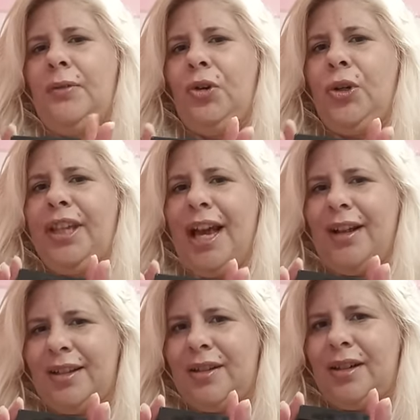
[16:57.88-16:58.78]

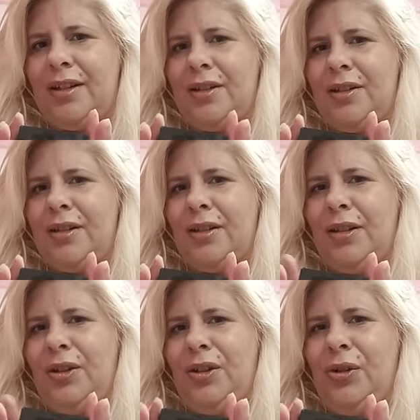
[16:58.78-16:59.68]
youngsters,
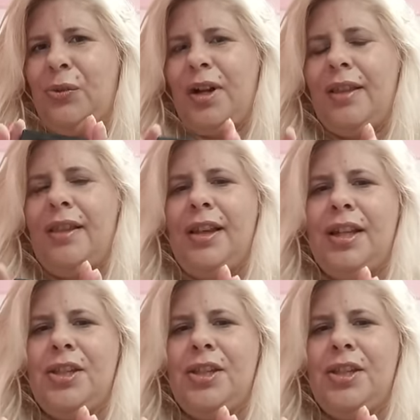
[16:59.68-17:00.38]
you know. I think